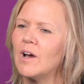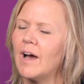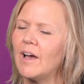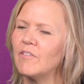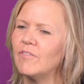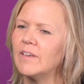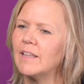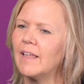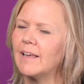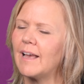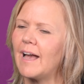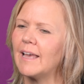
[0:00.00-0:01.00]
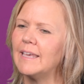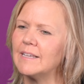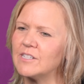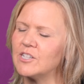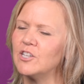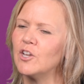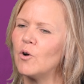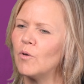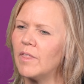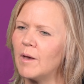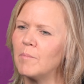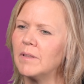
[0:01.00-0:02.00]
I feel like I get to know
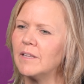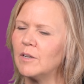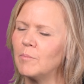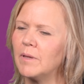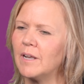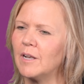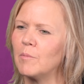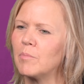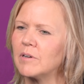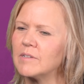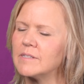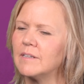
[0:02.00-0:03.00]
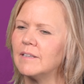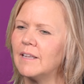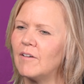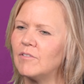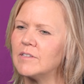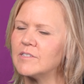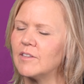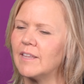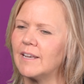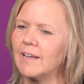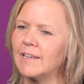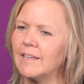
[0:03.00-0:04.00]
them a little bit on a personal level so
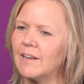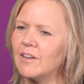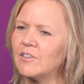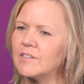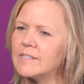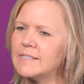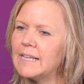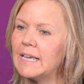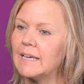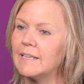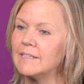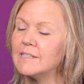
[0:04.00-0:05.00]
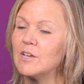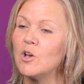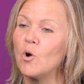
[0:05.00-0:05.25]
that I can understand